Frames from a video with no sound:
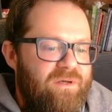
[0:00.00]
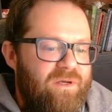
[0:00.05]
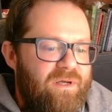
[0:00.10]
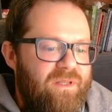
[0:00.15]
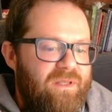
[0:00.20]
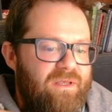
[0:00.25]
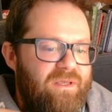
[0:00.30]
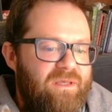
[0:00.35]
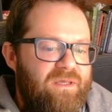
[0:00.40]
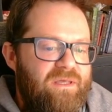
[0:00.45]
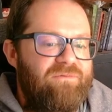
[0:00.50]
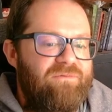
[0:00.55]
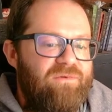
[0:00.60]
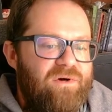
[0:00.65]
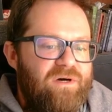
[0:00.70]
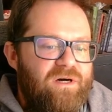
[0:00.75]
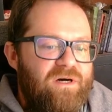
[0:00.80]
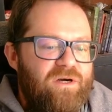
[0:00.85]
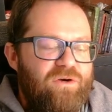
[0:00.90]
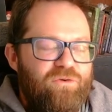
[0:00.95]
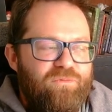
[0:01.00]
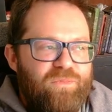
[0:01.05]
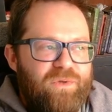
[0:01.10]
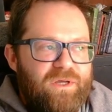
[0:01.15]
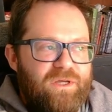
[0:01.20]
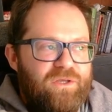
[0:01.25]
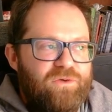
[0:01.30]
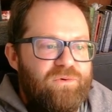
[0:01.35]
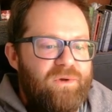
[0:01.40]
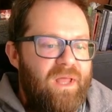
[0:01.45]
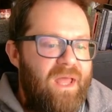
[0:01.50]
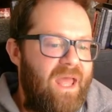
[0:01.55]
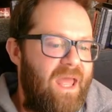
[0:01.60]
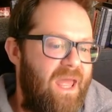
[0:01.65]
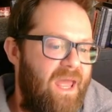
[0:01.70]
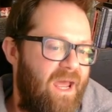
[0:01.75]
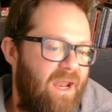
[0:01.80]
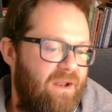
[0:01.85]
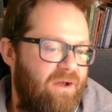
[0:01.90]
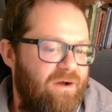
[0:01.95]
Like a hug would be like you would
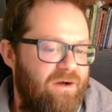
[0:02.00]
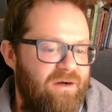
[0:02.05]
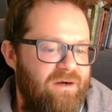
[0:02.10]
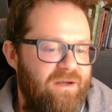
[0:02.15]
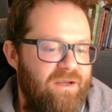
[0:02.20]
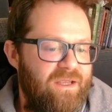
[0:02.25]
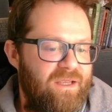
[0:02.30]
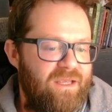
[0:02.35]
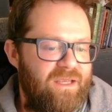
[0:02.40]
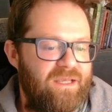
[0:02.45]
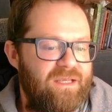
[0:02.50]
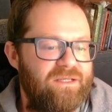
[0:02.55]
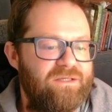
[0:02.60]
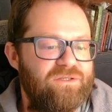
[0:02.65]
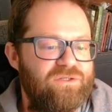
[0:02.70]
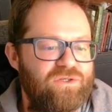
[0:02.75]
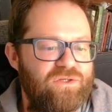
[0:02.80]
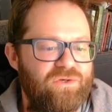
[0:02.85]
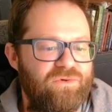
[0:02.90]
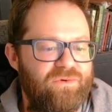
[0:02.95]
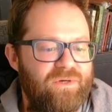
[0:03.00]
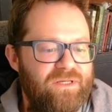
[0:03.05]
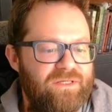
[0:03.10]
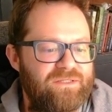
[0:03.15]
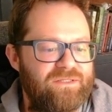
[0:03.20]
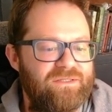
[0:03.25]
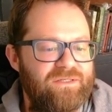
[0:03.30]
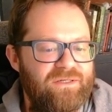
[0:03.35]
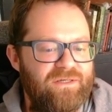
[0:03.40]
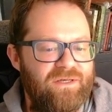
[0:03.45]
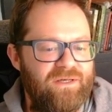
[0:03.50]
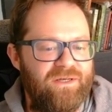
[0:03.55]
add hug into it.